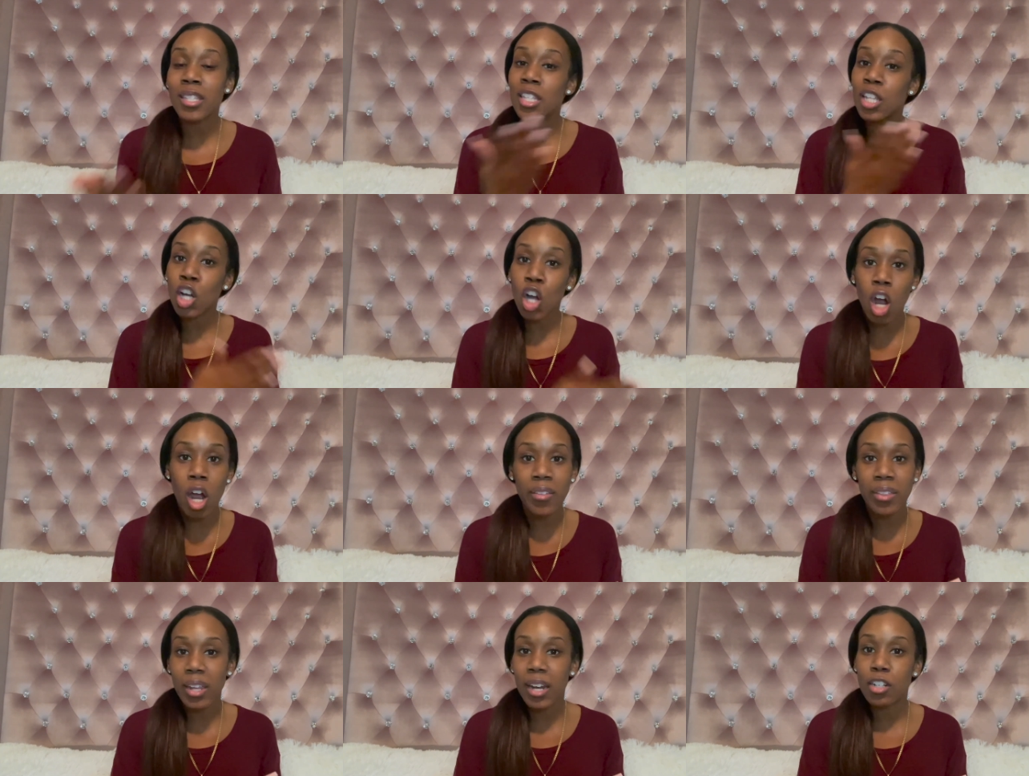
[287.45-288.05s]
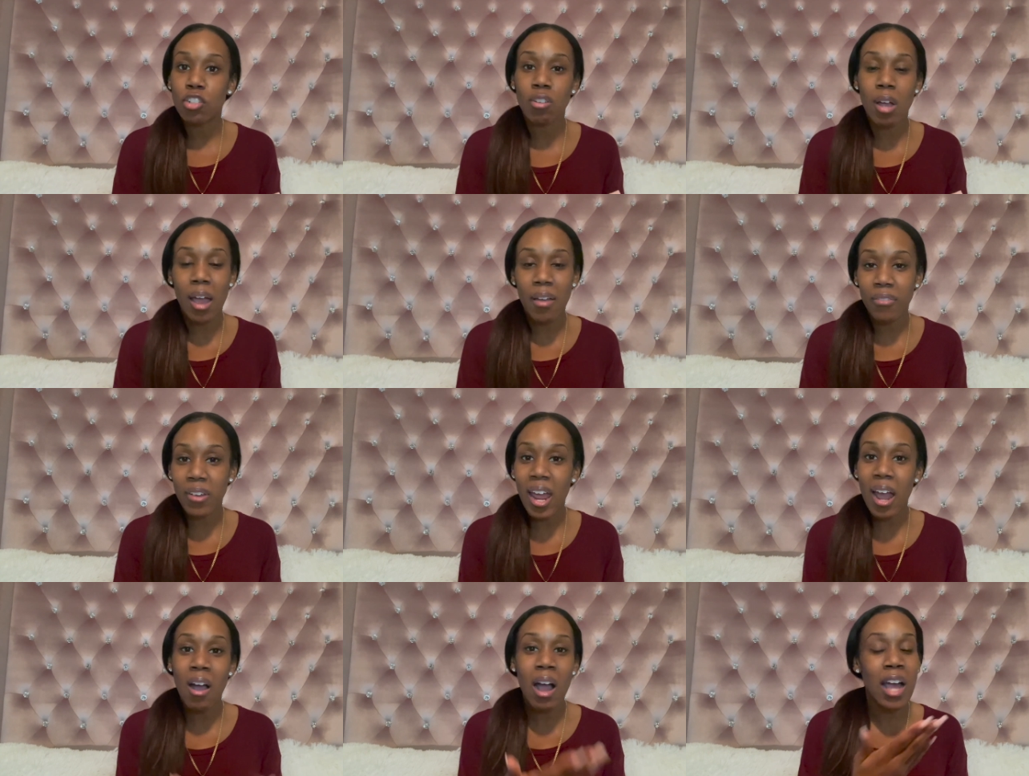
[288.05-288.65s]
The car that I drive
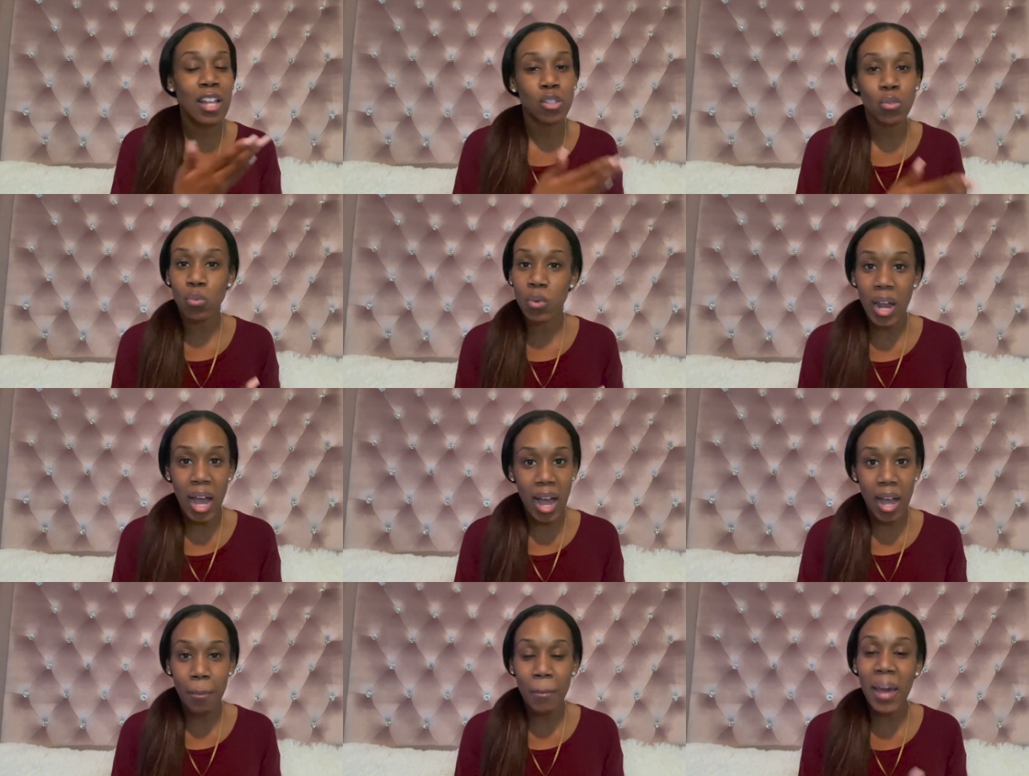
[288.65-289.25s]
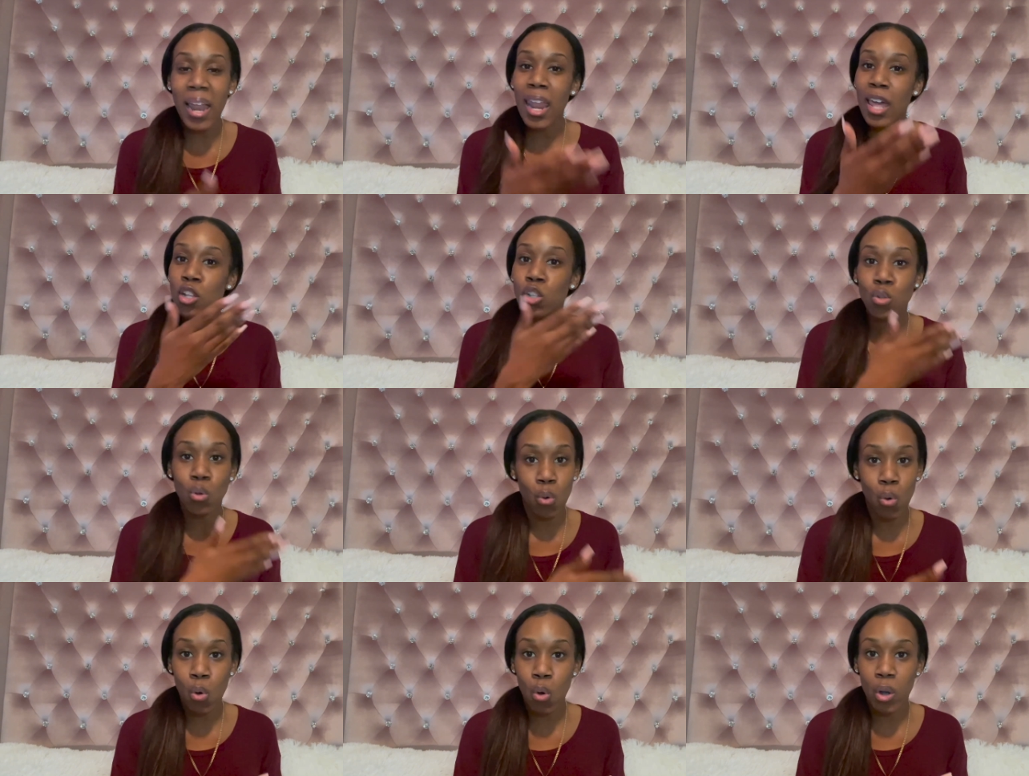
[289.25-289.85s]
now, I do not. My lights
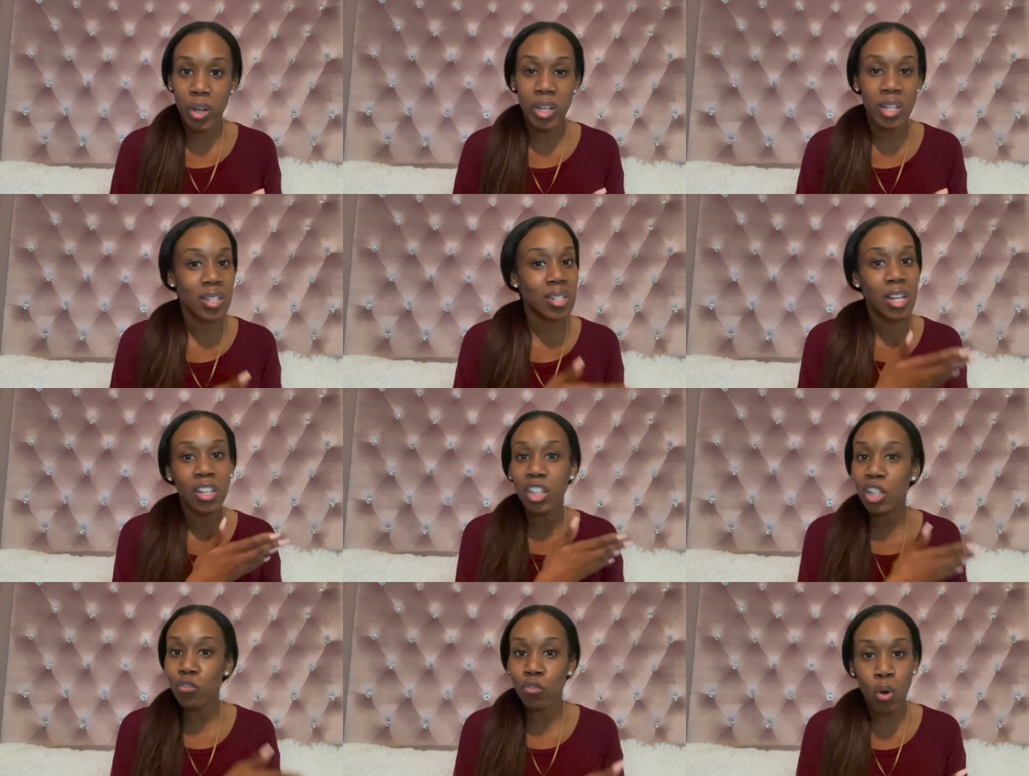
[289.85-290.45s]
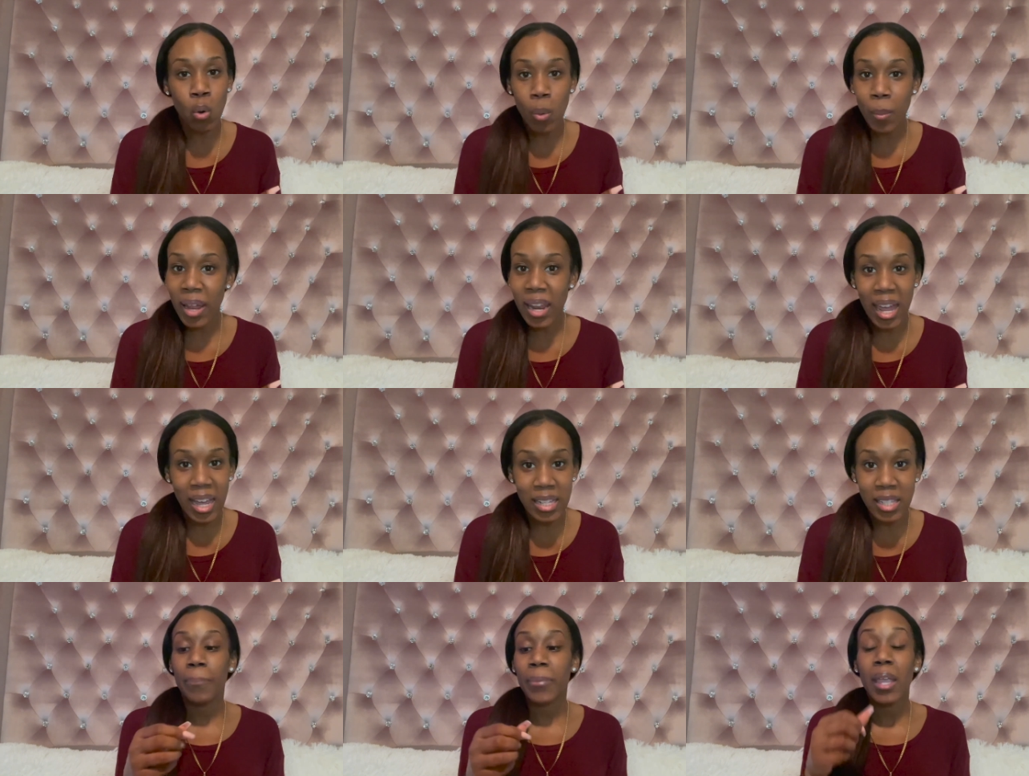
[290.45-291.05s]
are on. There's nothing wrong with my
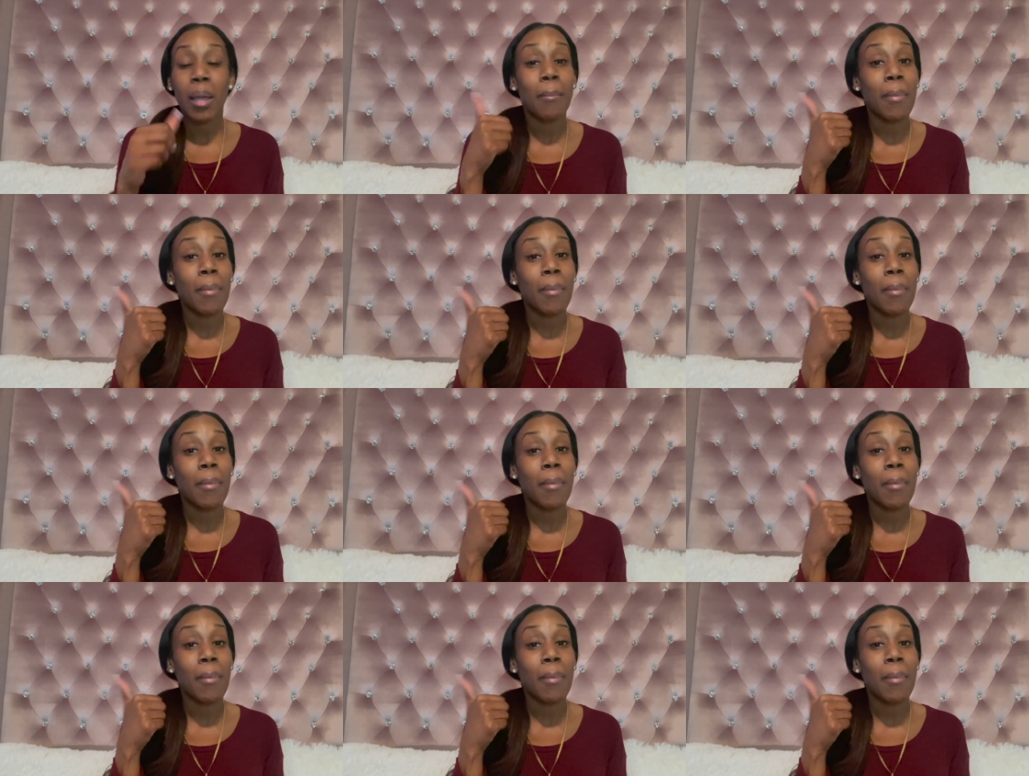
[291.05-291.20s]
lights.